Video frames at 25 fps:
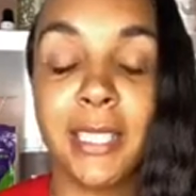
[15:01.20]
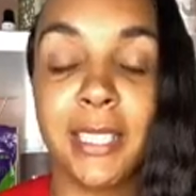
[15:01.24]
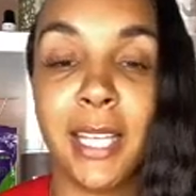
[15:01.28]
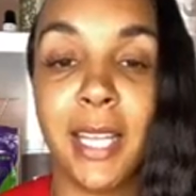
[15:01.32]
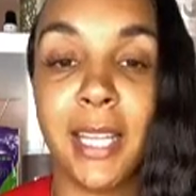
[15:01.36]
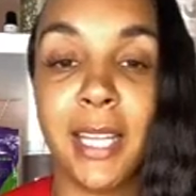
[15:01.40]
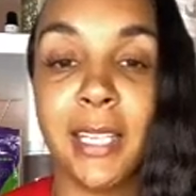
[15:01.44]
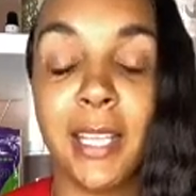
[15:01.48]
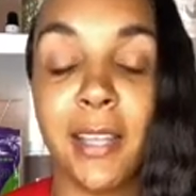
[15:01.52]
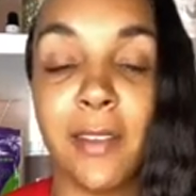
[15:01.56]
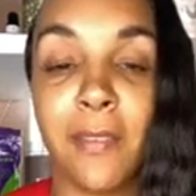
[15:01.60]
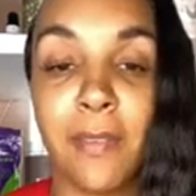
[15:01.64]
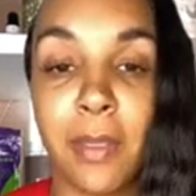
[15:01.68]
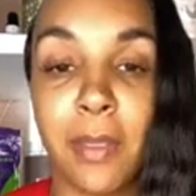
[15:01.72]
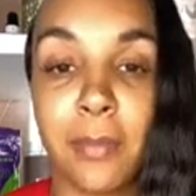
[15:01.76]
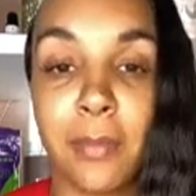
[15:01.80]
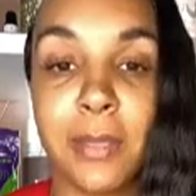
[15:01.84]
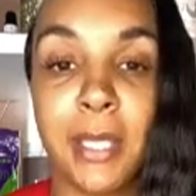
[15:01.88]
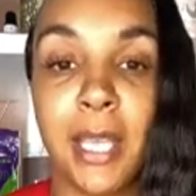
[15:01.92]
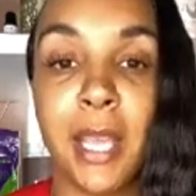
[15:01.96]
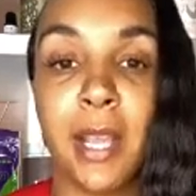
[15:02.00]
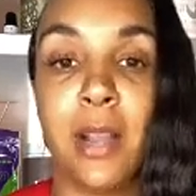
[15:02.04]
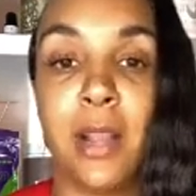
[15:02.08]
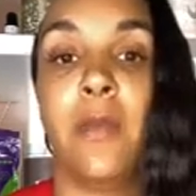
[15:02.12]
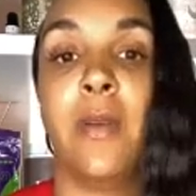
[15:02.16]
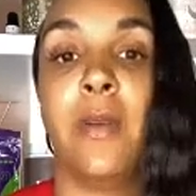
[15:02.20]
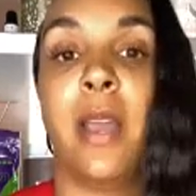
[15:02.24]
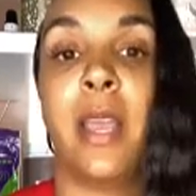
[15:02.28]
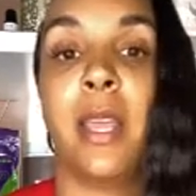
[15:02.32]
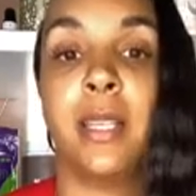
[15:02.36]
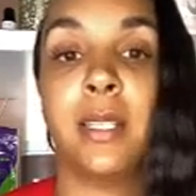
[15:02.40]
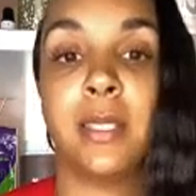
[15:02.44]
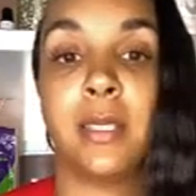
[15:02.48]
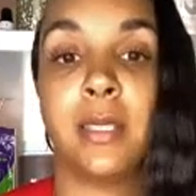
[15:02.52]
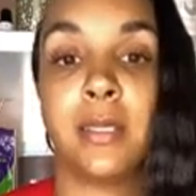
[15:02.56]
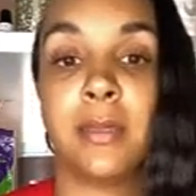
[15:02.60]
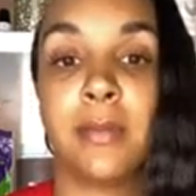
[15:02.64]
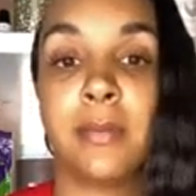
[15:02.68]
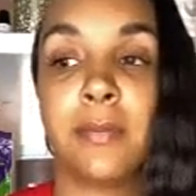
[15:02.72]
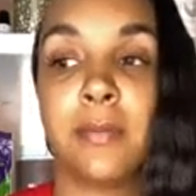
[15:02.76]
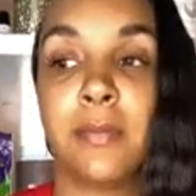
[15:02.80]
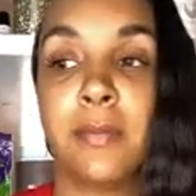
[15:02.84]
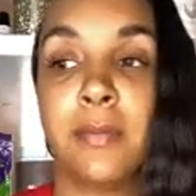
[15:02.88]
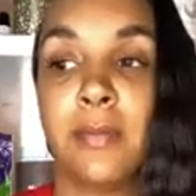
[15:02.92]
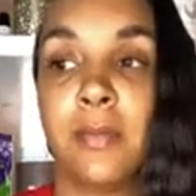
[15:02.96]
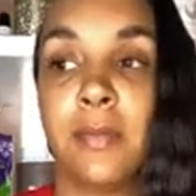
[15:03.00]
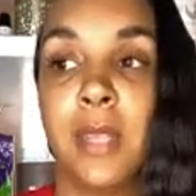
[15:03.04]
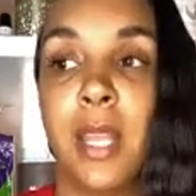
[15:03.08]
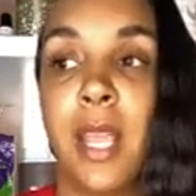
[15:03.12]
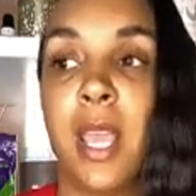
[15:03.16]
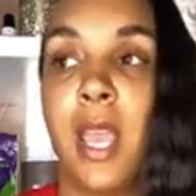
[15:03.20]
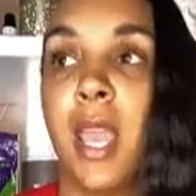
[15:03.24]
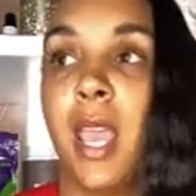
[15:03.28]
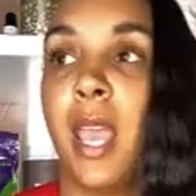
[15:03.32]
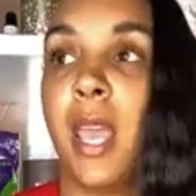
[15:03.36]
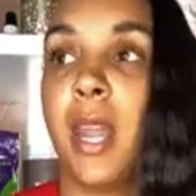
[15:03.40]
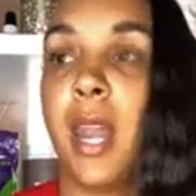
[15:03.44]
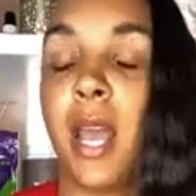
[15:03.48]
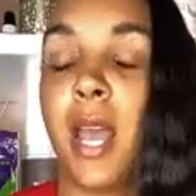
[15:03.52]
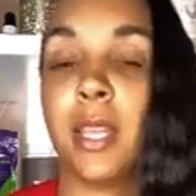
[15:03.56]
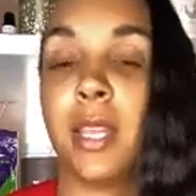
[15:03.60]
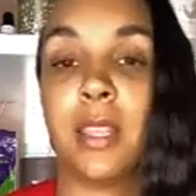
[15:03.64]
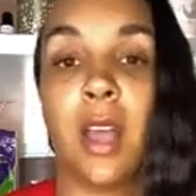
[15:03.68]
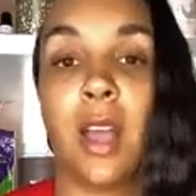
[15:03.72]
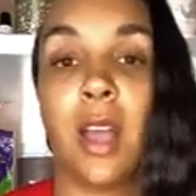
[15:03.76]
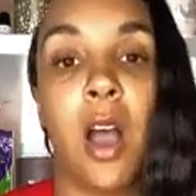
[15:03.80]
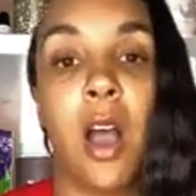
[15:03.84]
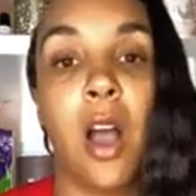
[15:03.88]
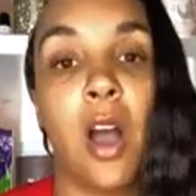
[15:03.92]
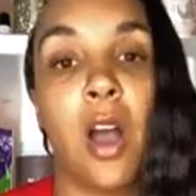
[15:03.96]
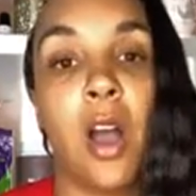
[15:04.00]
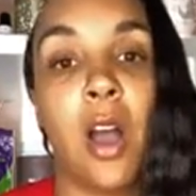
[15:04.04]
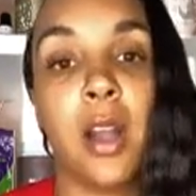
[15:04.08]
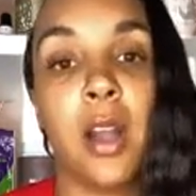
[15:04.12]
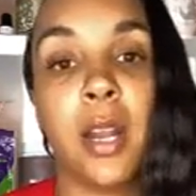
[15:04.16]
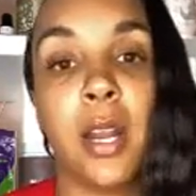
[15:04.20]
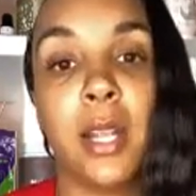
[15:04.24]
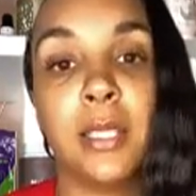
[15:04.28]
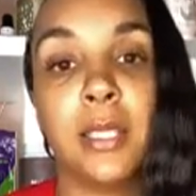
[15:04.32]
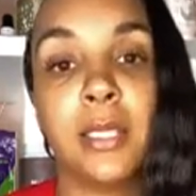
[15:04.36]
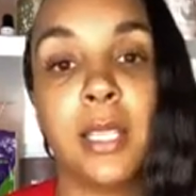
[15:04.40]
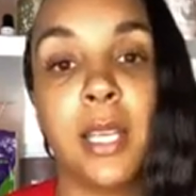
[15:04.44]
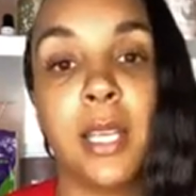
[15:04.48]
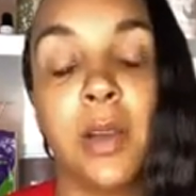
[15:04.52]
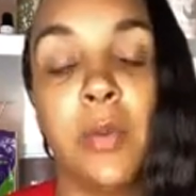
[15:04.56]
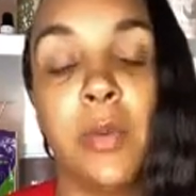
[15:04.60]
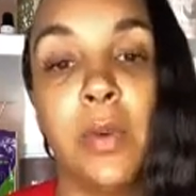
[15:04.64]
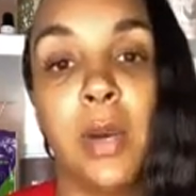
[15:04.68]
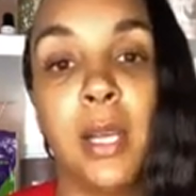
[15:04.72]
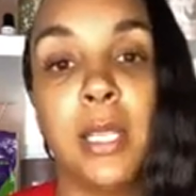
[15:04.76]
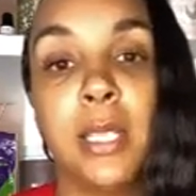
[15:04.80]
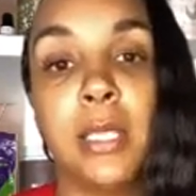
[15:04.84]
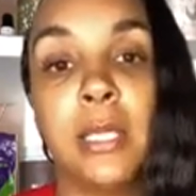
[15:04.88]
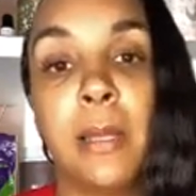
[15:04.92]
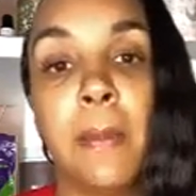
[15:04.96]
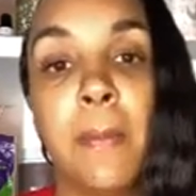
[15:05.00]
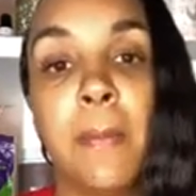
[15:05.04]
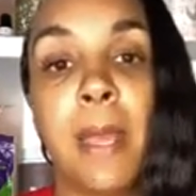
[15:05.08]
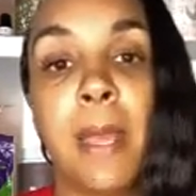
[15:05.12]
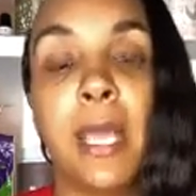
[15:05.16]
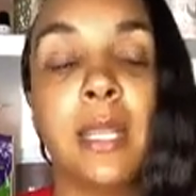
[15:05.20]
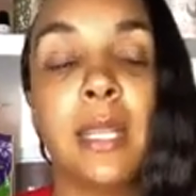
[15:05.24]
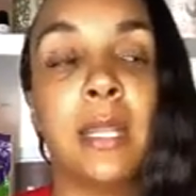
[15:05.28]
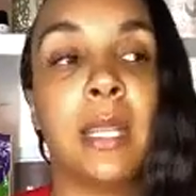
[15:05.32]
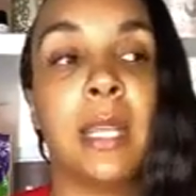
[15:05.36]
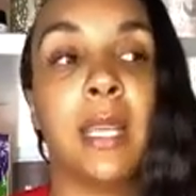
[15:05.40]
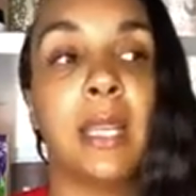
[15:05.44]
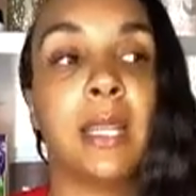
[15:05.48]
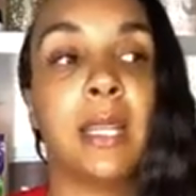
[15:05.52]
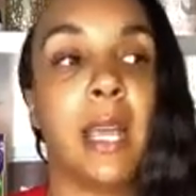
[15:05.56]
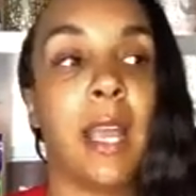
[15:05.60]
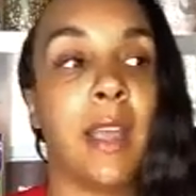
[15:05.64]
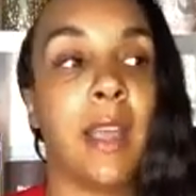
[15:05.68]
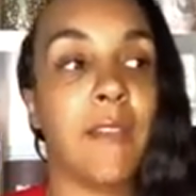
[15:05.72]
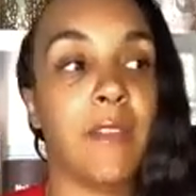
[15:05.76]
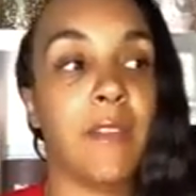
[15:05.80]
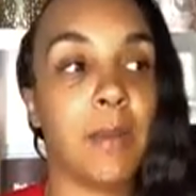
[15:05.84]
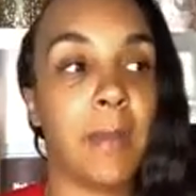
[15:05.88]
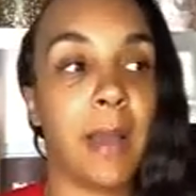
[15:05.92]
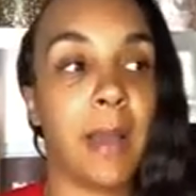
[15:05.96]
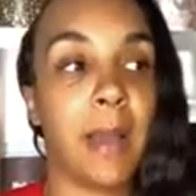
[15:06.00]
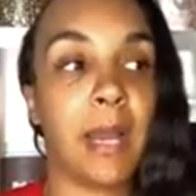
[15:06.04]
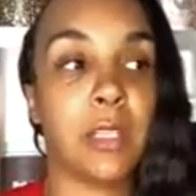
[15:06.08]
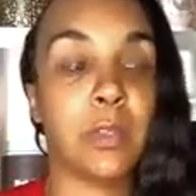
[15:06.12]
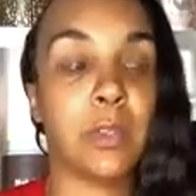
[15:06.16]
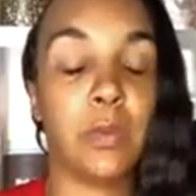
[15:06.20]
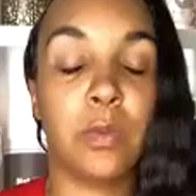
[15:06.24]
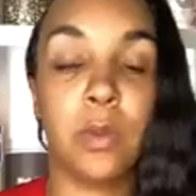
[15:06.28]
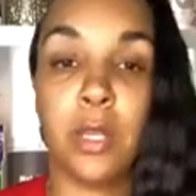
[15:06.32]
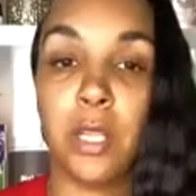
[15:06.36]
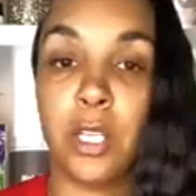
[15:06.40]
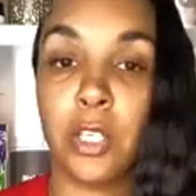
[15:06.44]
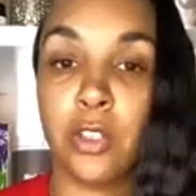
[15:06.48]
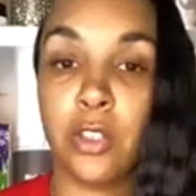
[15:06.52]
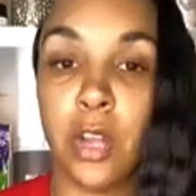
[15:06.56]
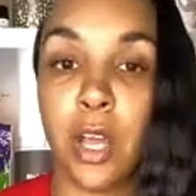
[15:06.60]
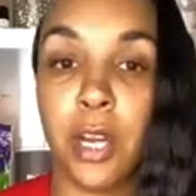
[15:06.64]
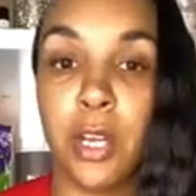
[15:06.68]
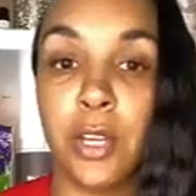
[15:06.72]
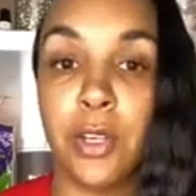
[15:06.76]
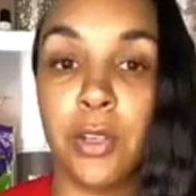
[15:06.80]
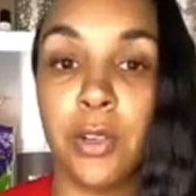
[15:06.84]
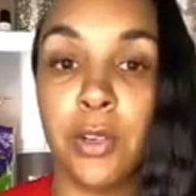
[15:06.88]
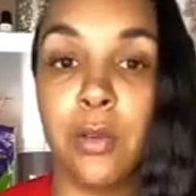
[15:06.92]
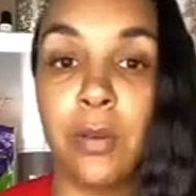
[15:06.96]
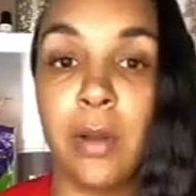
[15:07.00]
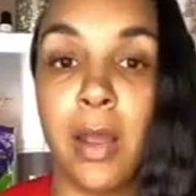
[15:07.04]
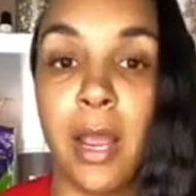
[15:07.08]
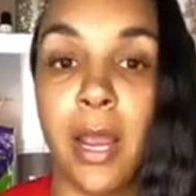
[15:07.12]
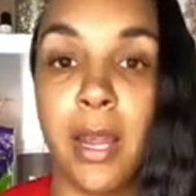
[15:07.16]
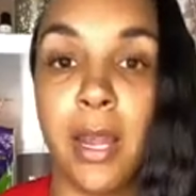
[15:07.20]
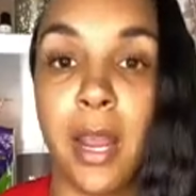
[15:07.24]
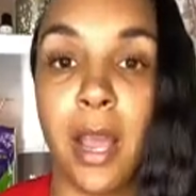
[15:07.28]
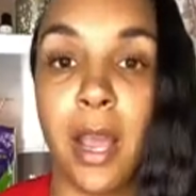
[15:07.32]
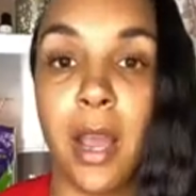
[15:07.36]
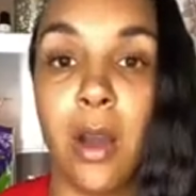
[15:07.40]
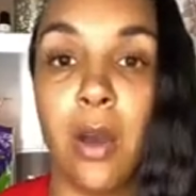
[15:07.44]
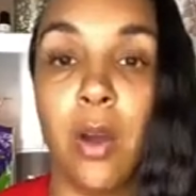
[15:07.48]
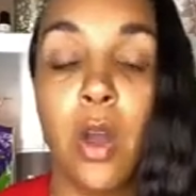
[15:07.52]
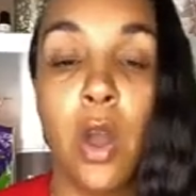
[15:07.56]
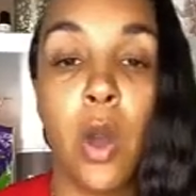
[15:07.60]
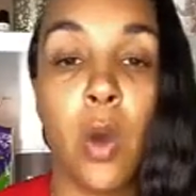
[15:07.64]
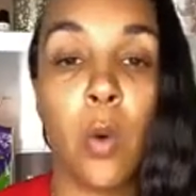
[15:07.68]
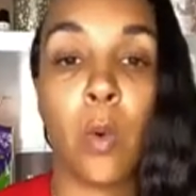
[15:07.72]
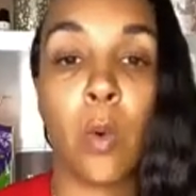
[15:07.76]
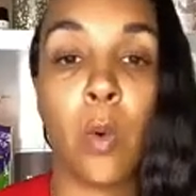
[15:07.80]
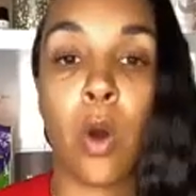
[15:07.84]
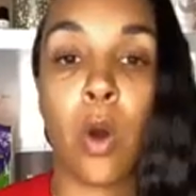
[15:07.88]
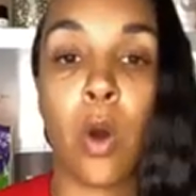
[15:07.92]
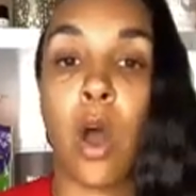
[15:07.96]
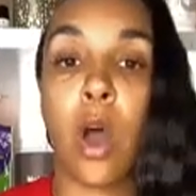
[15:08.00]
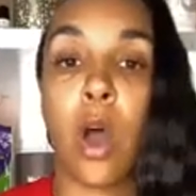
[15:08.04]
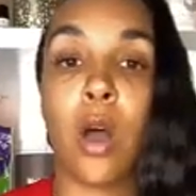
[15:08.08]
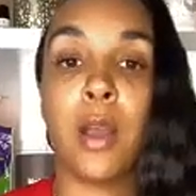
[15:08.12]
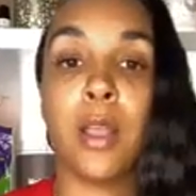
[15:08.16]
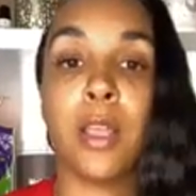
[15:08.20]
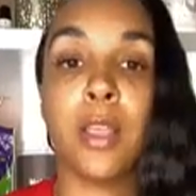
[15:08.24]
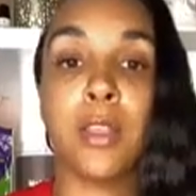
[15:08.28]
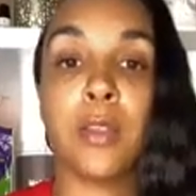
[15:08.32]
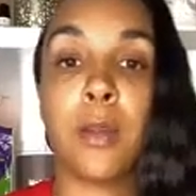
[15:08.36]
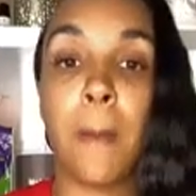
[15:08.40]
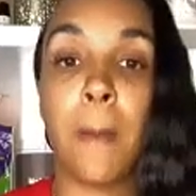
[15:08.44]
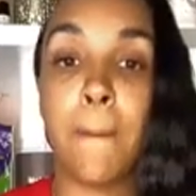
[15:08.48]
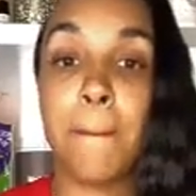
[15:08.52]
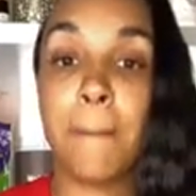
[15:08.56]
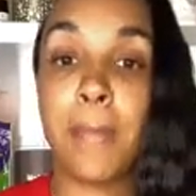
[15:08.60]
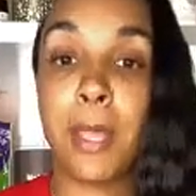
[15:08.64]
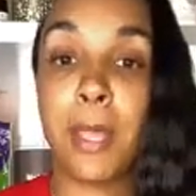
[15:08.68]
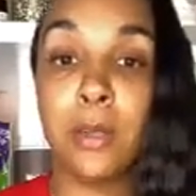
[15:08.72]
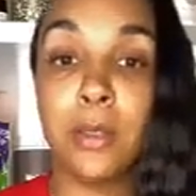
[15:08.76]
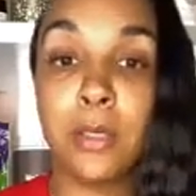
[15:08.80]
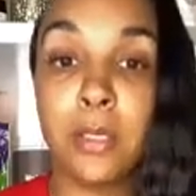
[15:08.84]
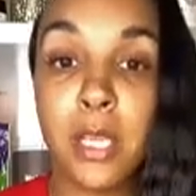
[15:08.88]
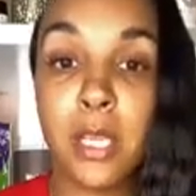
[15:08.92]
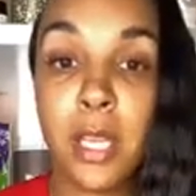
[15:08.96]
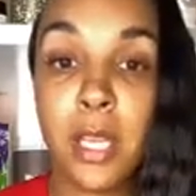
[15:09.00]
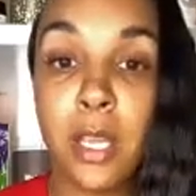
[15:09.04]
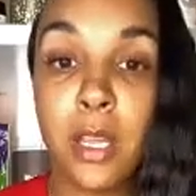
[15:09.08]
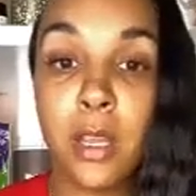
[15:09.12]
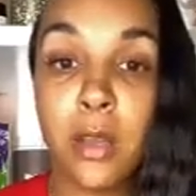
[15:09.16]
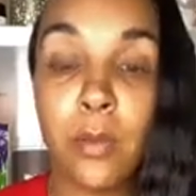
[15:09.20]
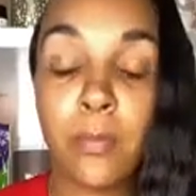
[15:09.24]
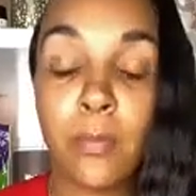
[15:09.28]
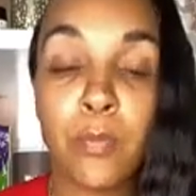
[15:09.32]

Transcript: said, give them takeaways. And I thought hard and I said, what is the main thing that everybody's really trying to do right now? We're all either building